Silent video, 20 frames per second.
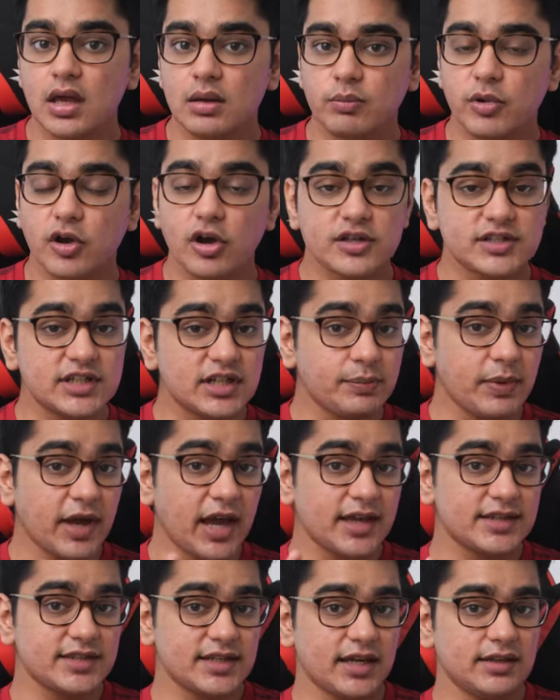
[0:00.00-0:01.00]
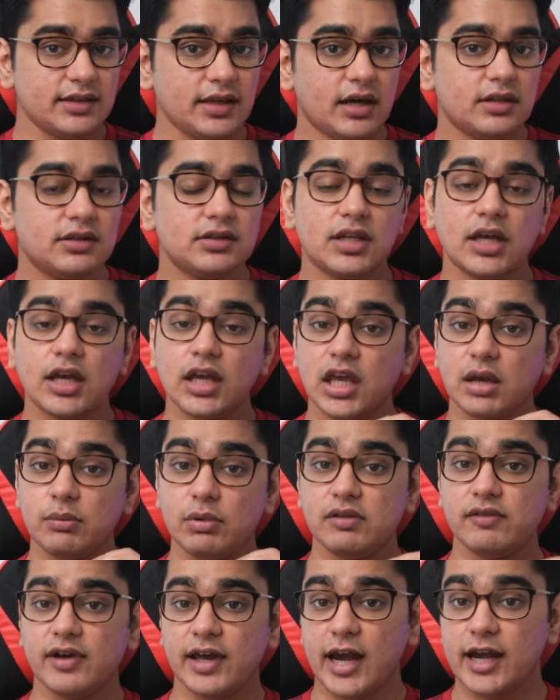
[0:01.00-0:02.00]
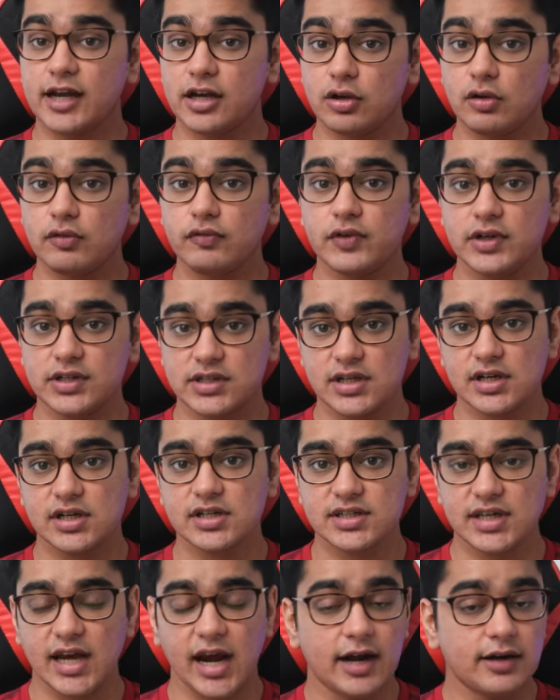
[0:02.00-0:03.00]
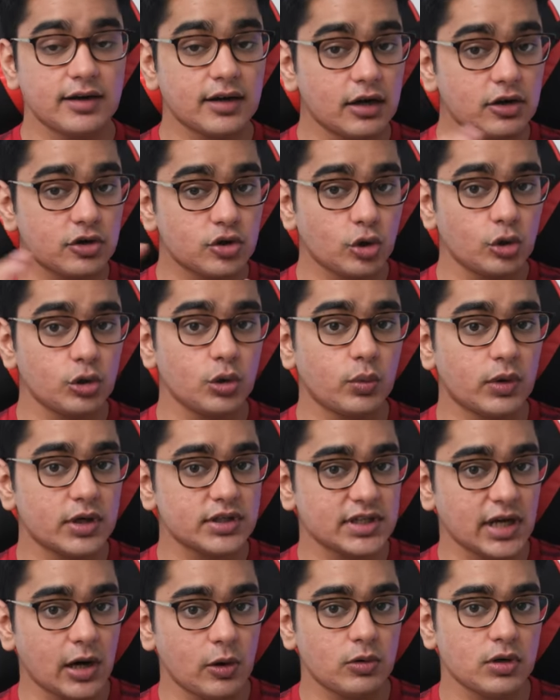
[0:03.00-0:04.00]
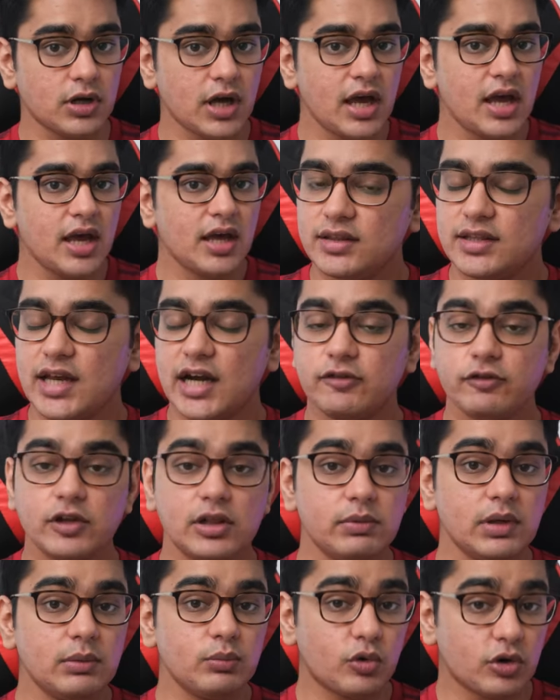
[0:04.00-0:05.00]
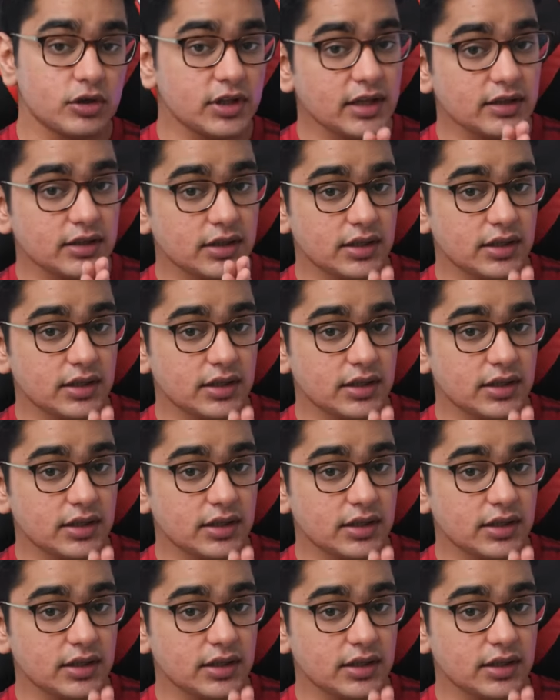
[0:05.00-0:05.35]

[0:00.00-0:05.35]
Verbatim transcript: because it packs an unthinkable variety of features and control over sound that will be more than